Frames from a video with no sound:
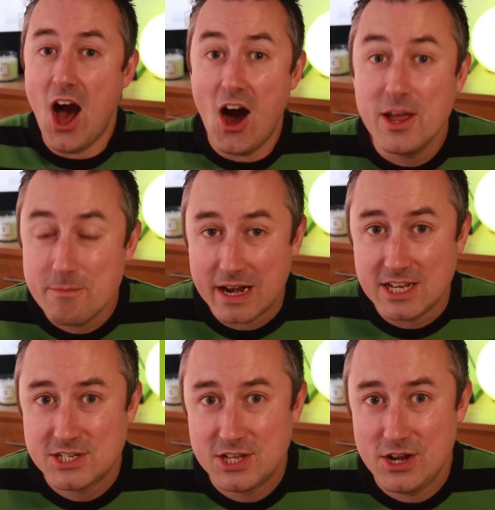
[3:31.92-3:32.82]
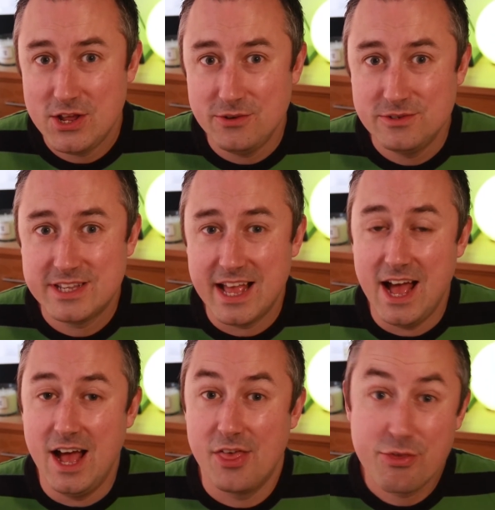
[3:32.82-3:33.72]
I managed to lose
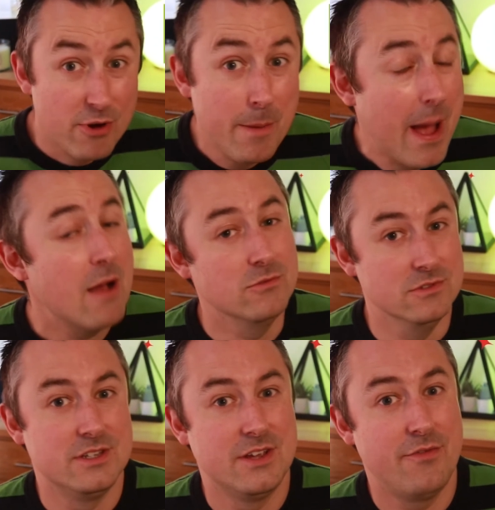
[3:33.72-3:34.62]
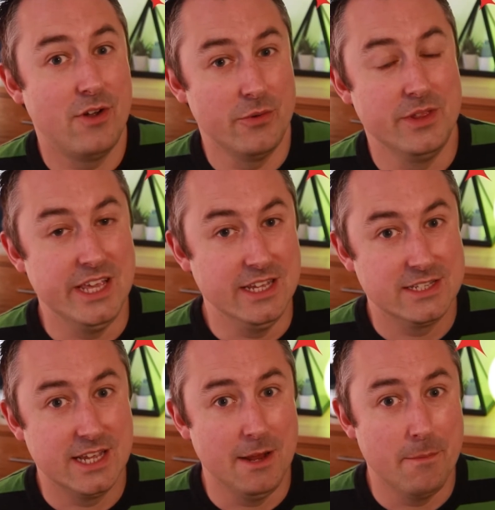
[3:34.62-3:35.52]
3 pounds following the Eat
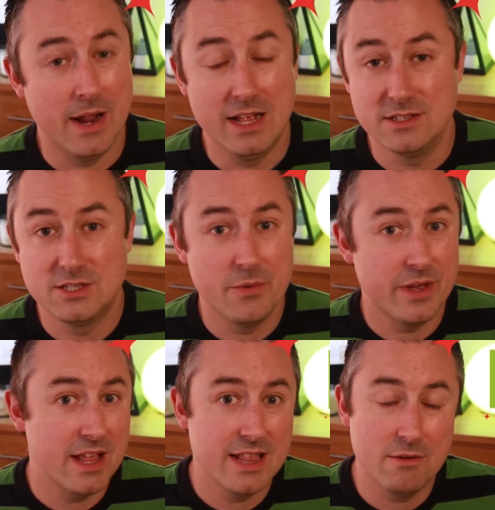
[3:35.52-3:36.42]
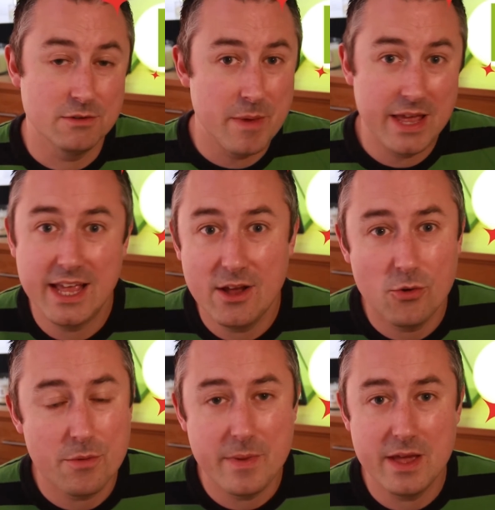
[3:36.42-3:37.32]
Skinny plan. So again, that was making
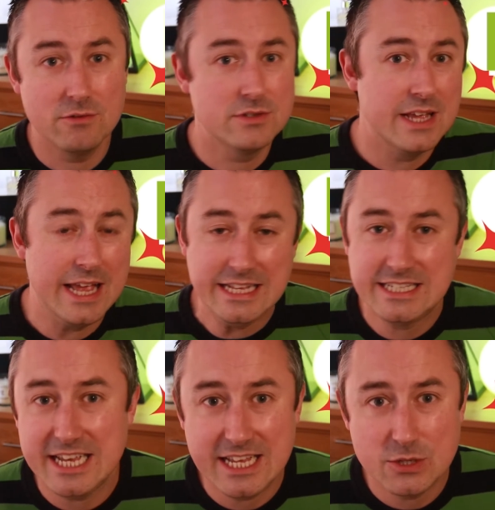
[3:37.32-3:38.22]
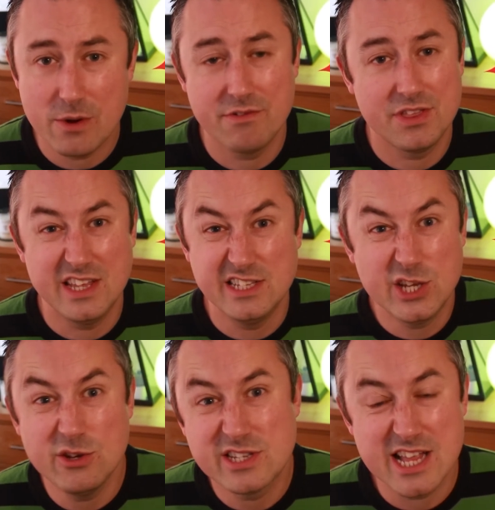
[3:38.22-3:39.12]
all the meals, sticking to everything,
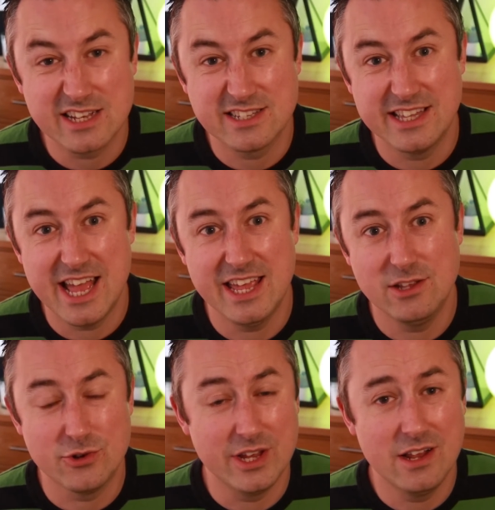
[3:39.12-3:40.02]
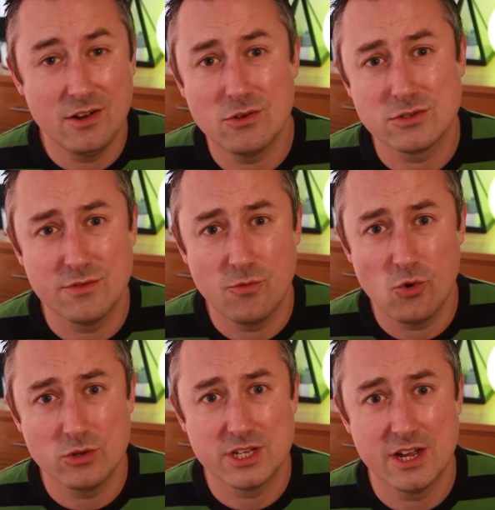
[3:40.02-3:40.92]
2 snacks a day, drinking lots of
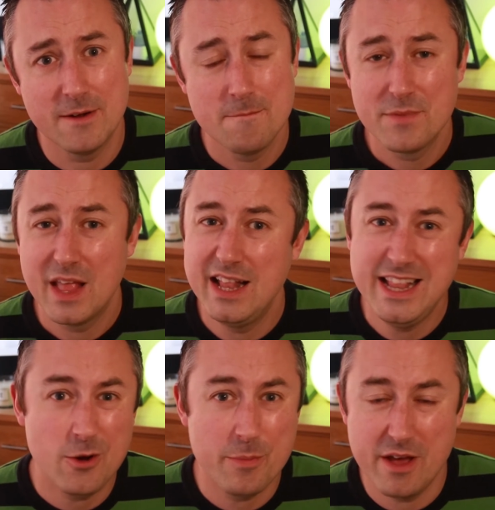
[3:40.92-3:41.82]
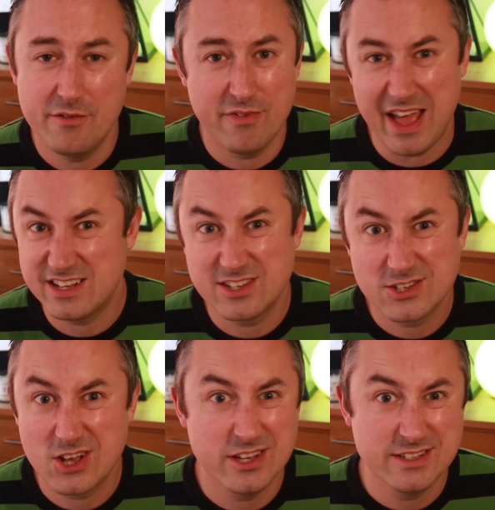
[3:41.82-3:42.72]
water, a little bit of
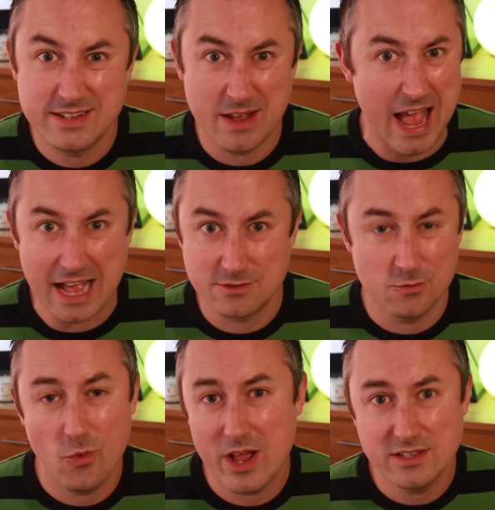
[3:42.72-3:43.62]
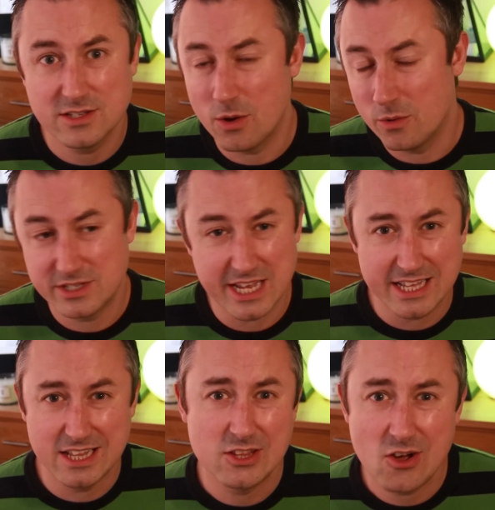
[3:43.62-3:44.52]
exercise as and when. So I was
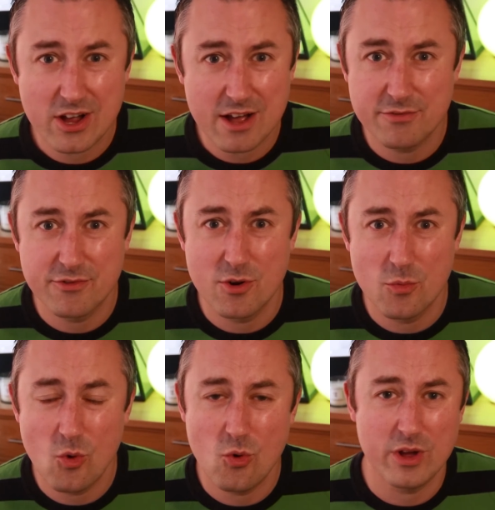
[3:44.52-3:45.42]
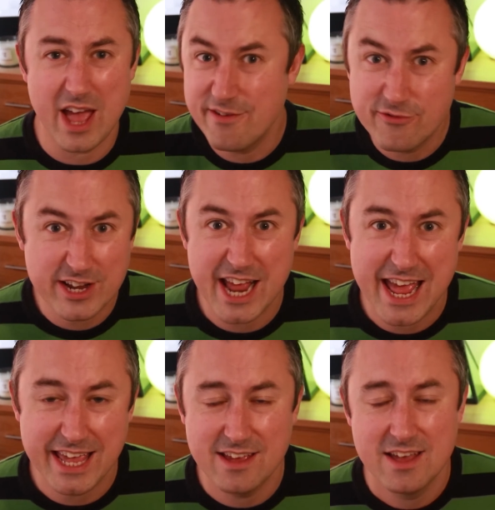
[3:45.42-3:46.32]
taking the dog out for a walk every
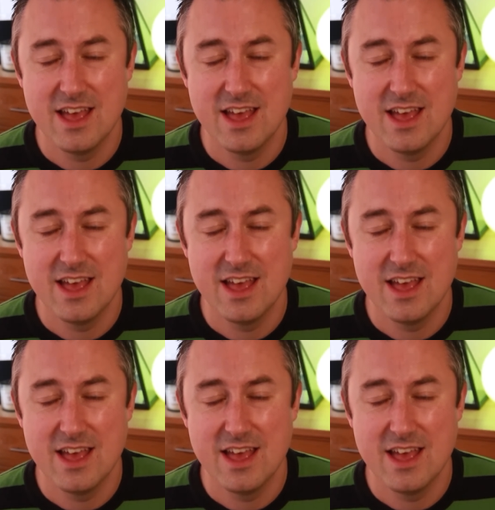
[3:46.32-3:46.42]
day.